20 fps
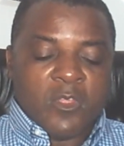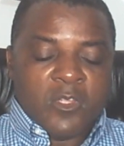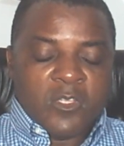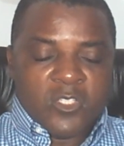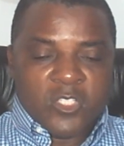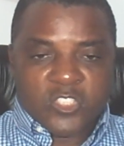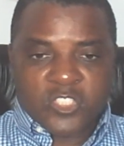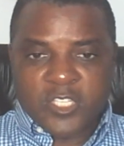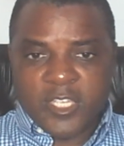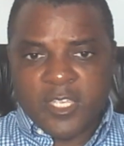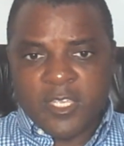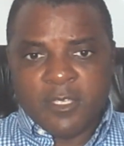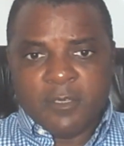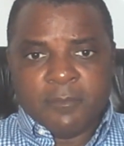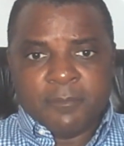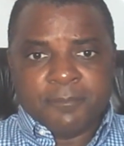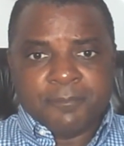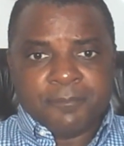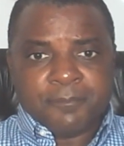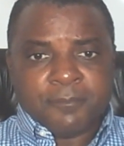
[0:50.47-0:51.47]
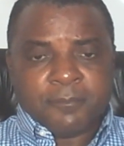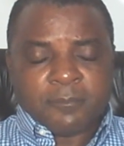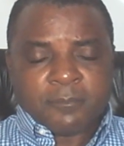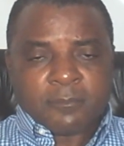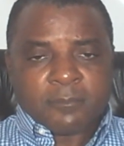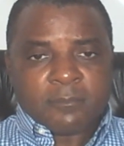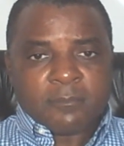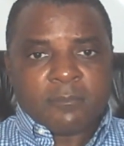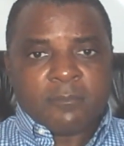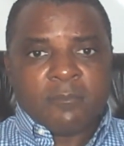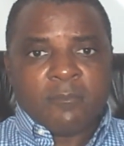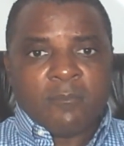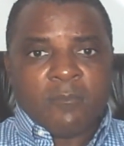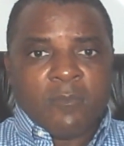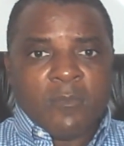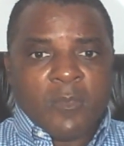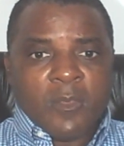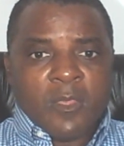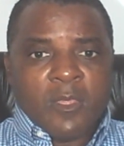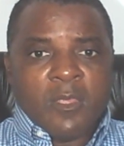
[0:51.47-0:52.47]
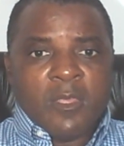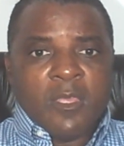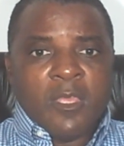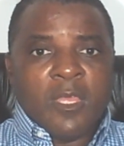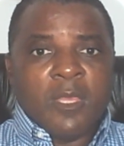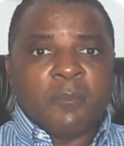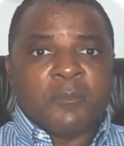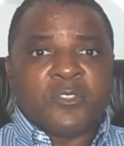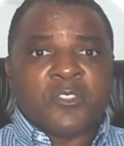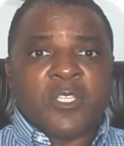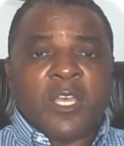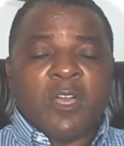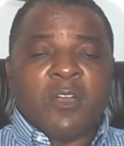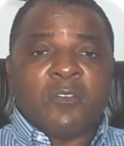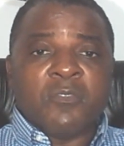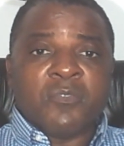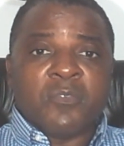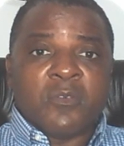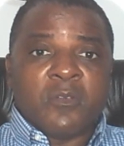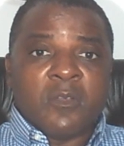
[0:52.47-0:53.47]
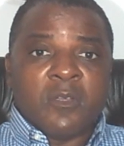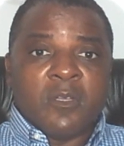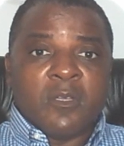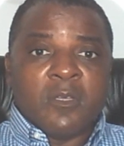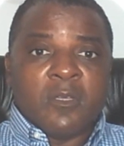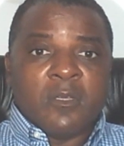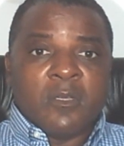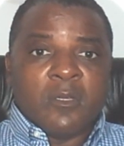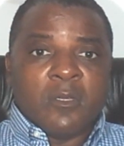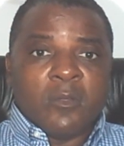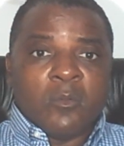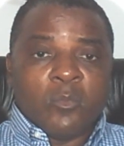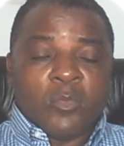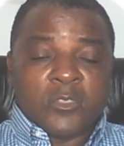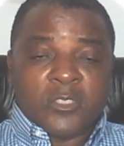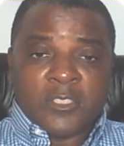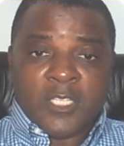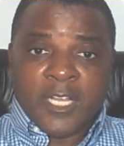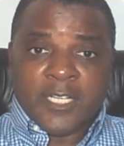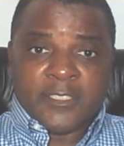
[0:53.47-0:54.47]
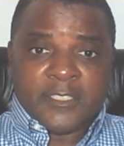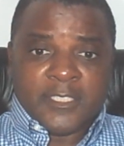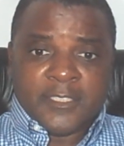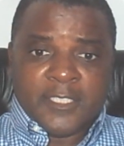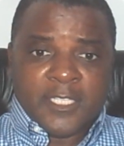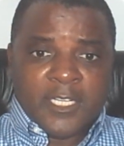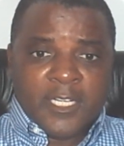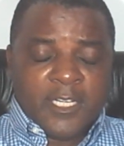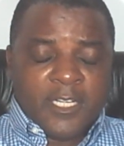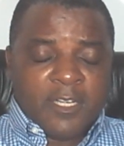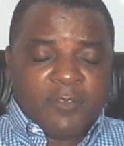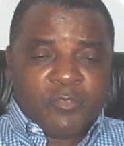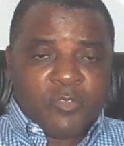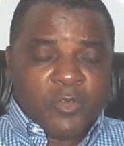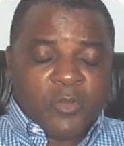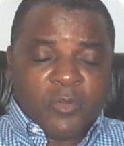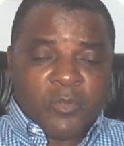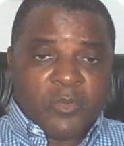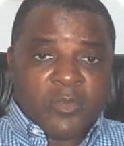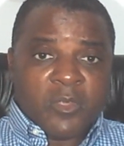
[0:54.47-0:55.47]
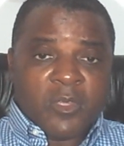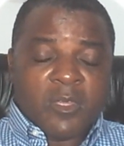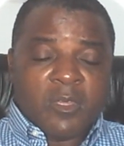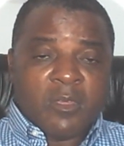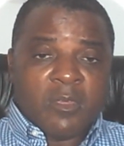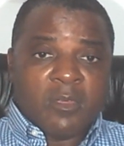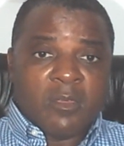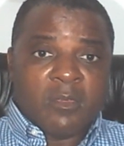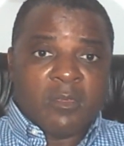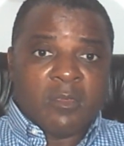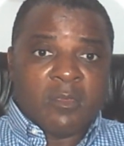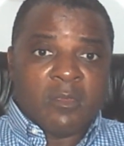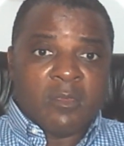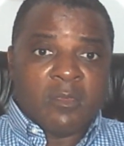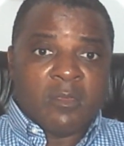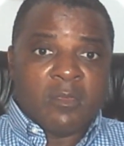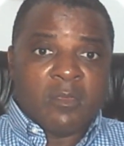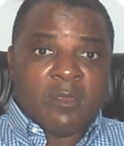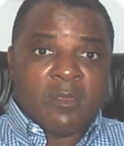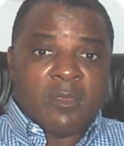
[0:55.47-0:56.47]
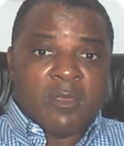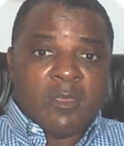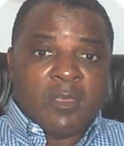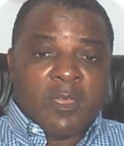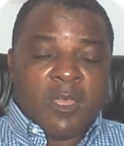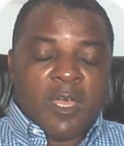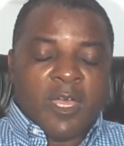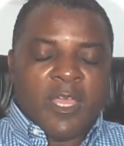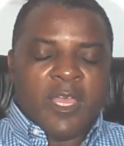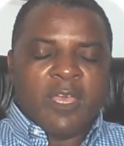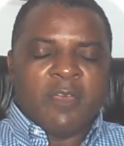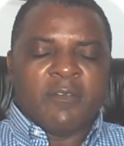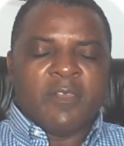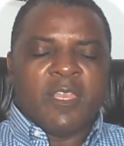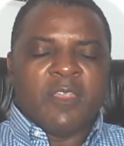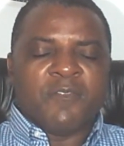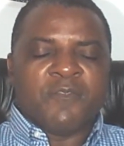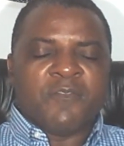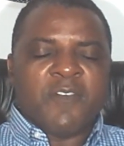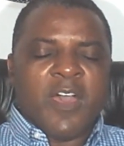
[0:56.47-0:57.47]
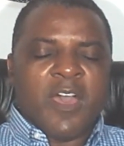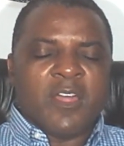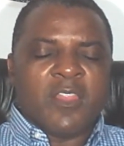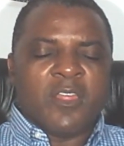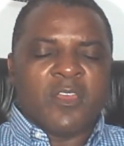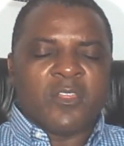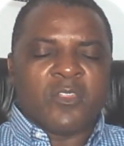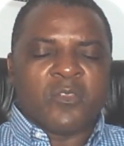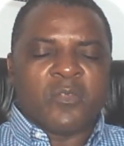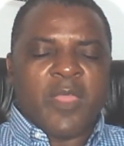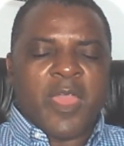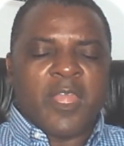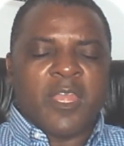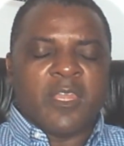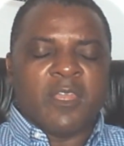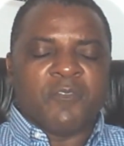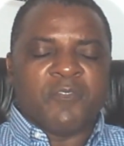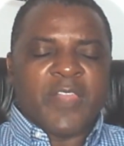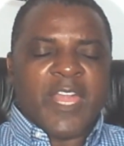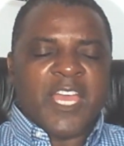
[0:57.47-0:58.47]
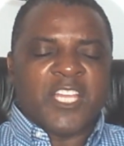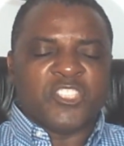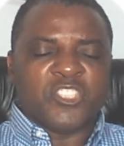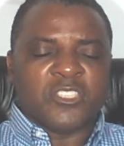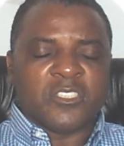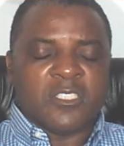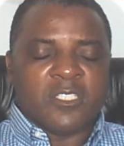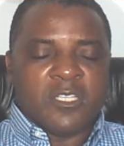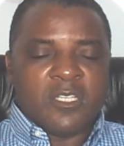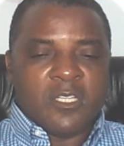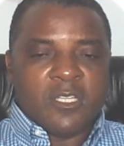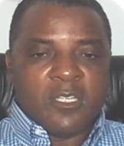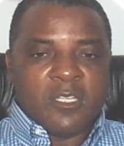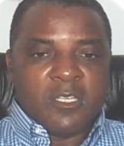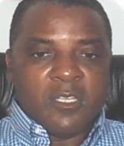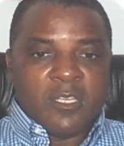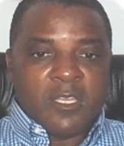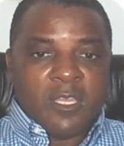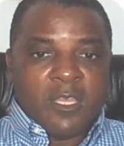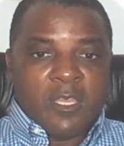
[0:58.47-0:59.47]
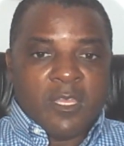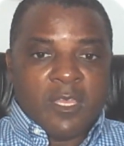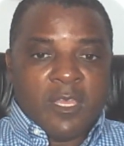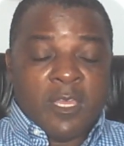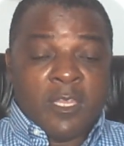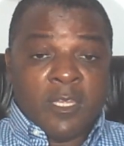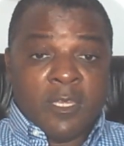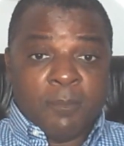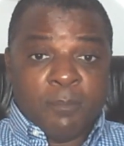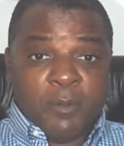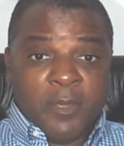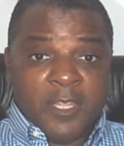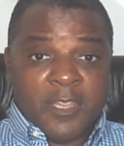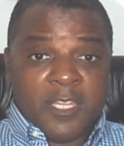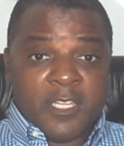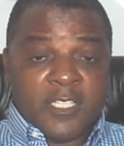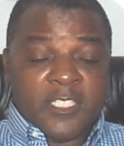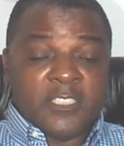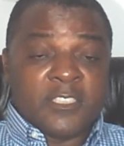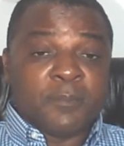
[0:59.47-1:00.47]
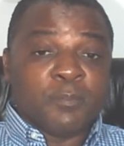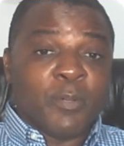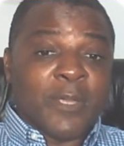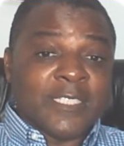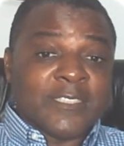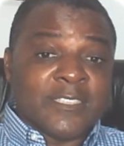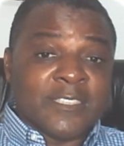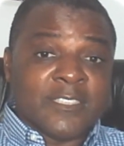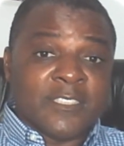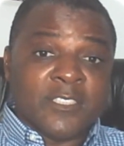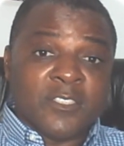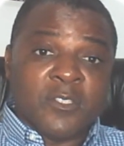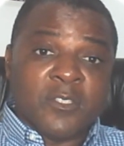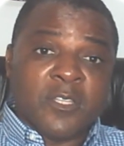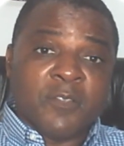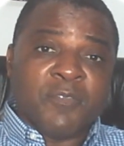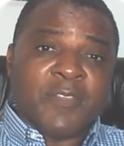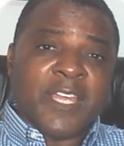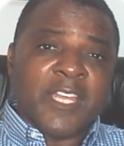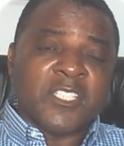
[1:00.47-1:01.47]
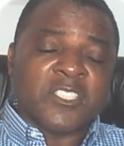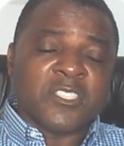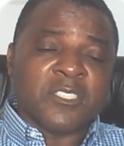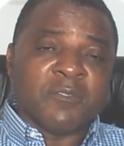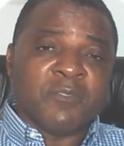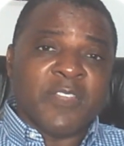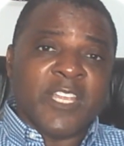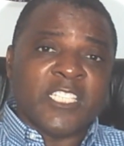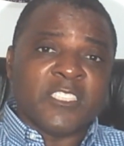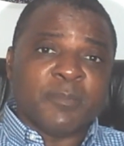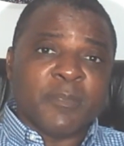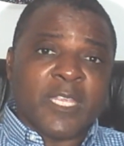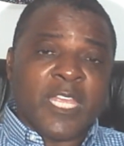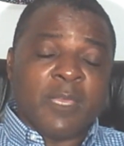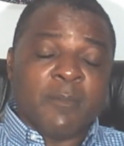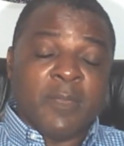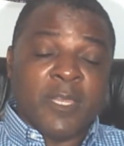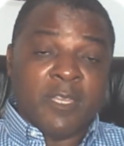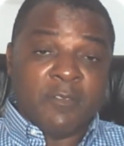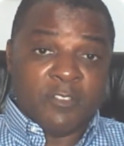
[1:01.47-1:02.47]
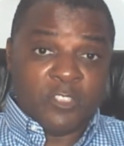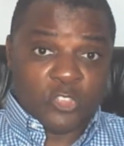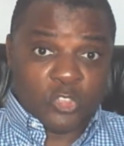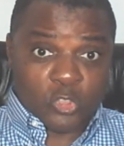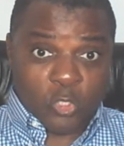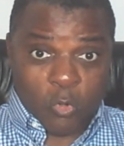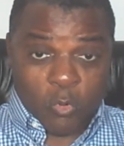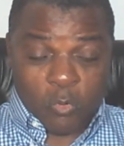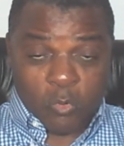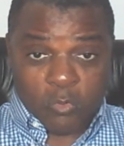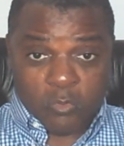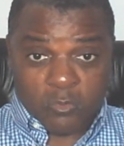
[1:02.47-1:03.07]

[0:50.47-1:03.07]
You see, himself was not the identity of truth. Our Heavenly Father created the flesh, and he breathed his presence into the flesh, and flesh became a living soul